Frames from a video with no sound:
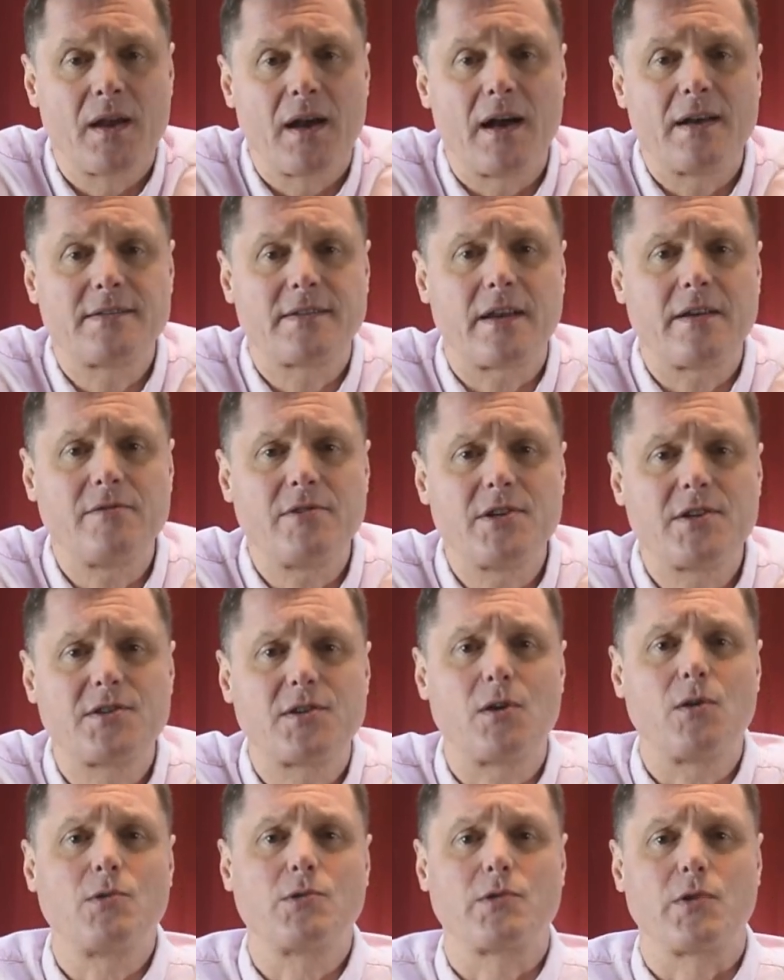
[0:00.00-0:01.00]
as a
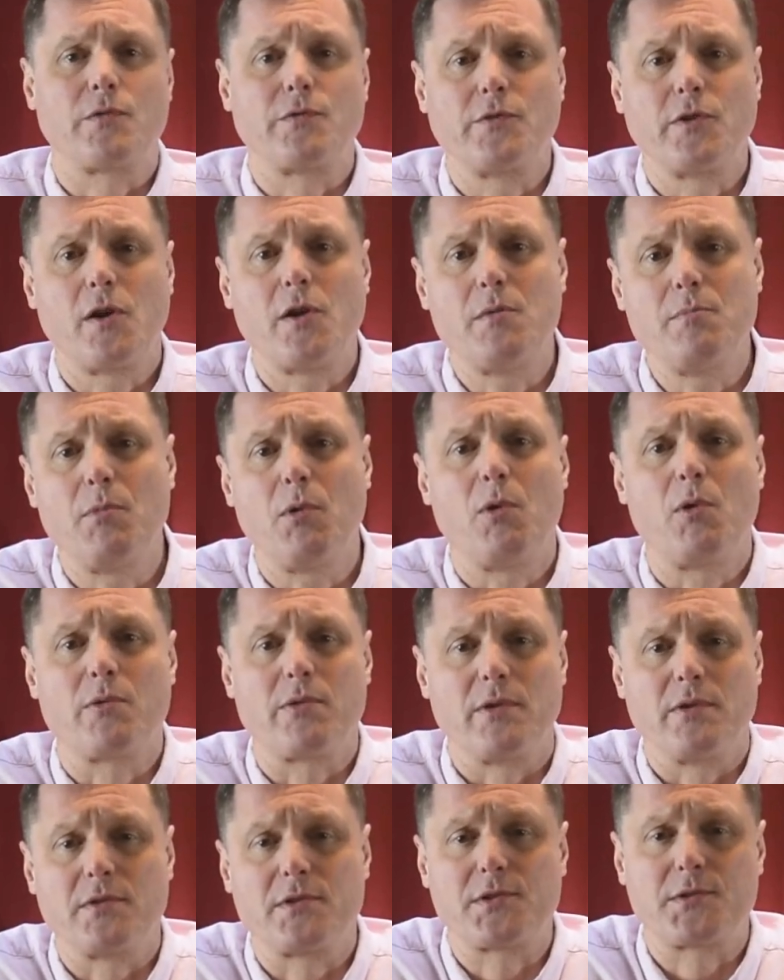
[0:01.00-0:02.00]
result of no more
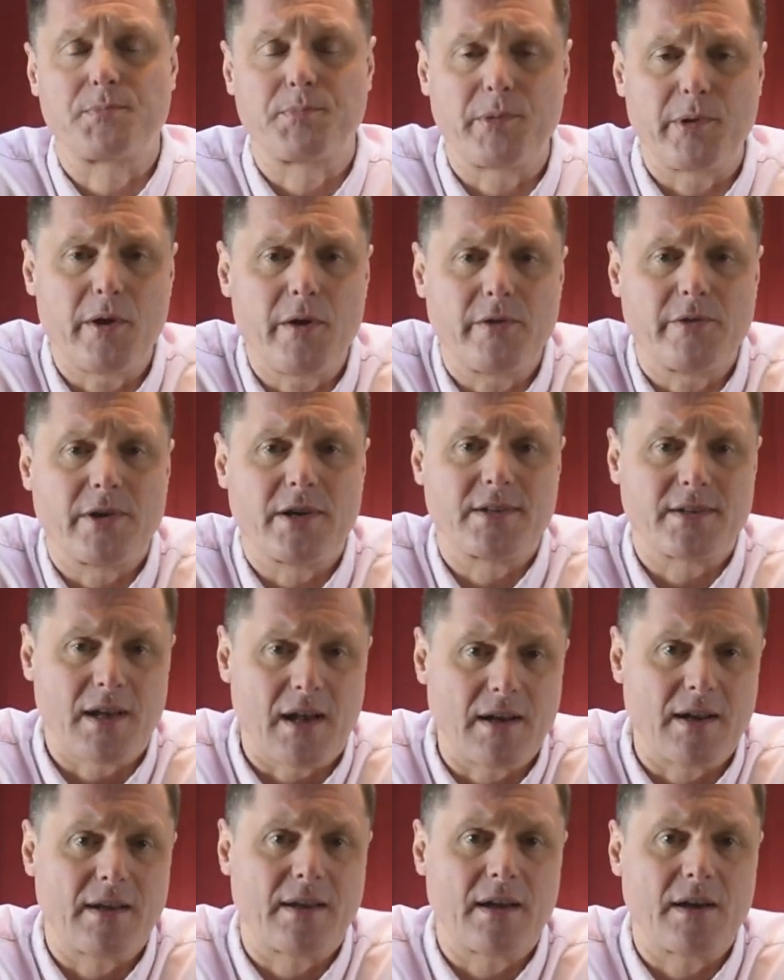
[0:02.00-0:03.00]
than spurious
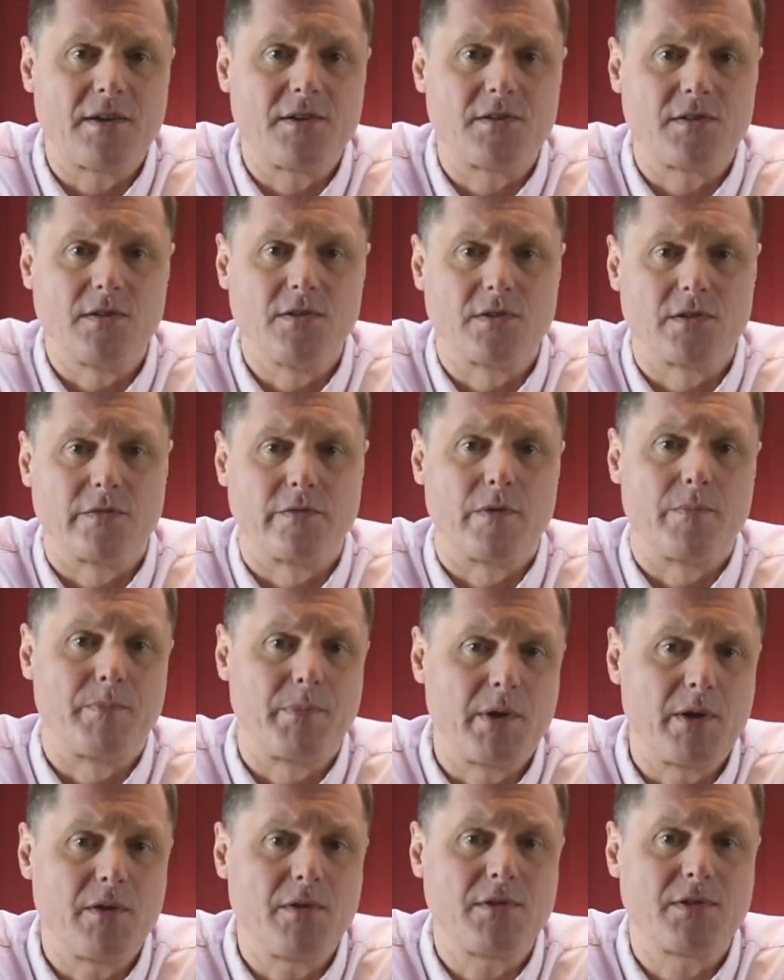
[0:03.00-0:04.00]
allegations of
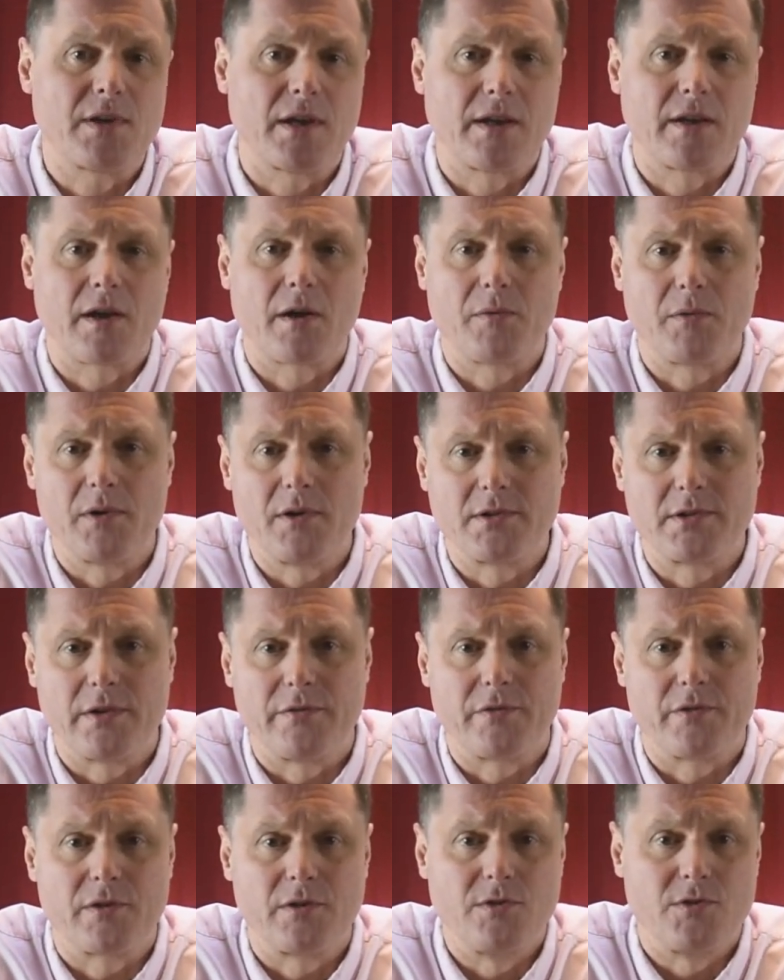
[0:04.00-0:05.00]
abuse and
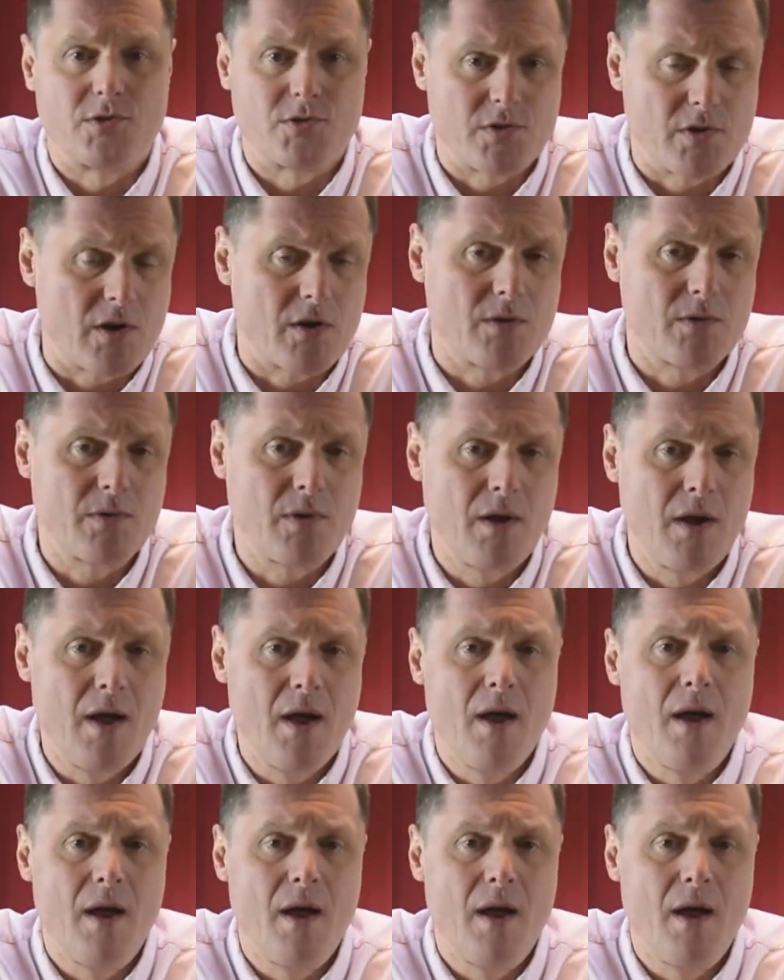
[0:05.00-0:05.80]
coercive control